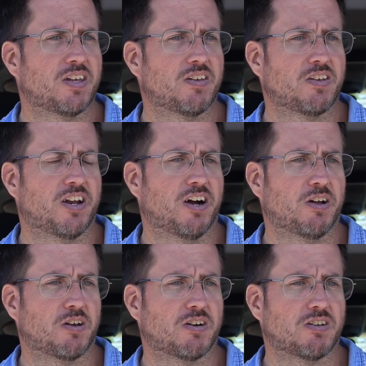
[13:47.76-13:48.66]
You
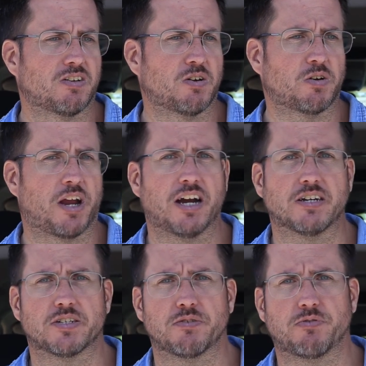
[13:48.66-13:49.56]
know, who
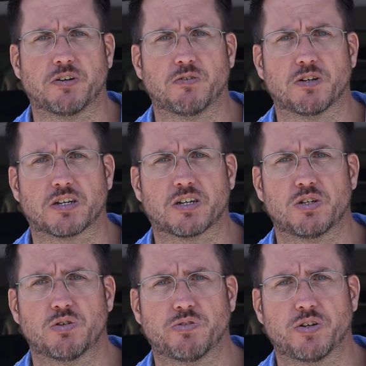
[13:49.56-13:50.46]
cares if you look
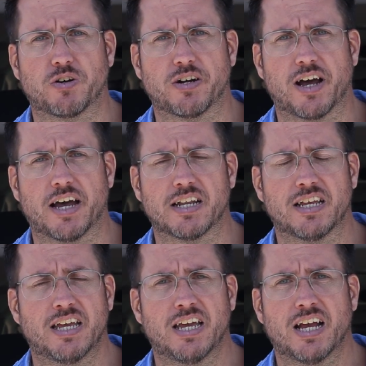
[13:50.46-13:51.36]
goofy or not?
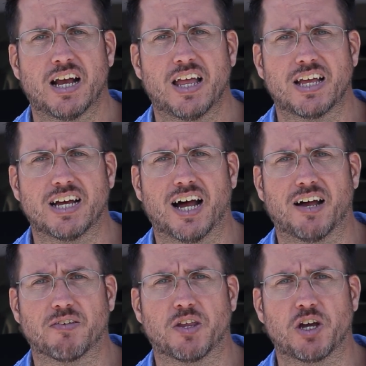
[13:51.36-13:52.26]

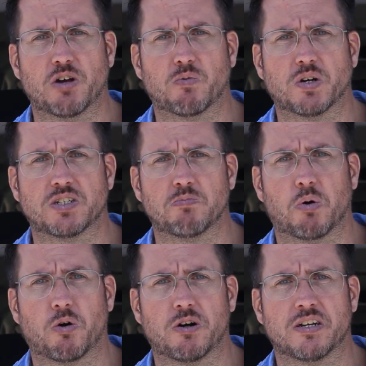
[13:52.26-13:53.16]
What's
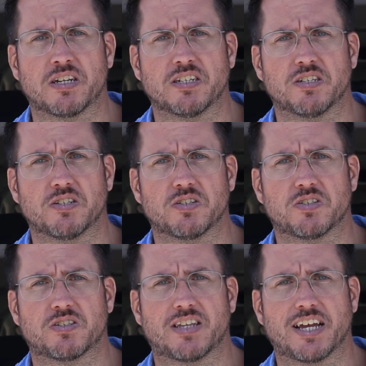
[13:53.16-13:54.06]
important
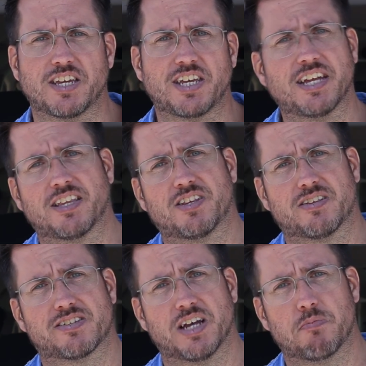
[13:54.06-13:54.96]
is that you get
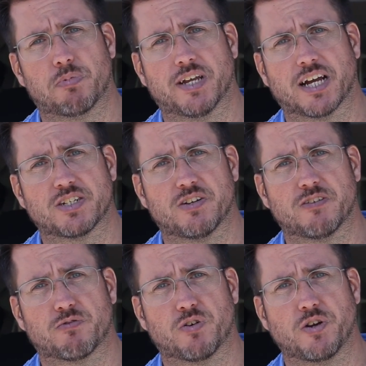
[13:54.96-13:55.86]
sun protection
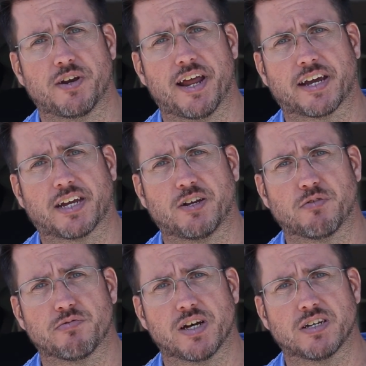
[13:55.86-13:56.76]
for your neck and your
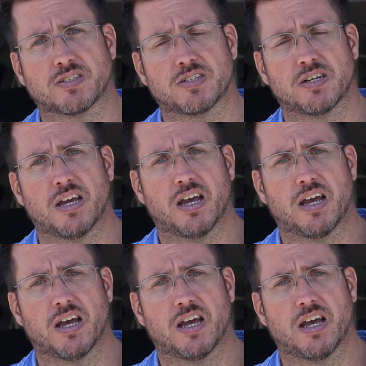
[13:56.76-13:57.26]
face.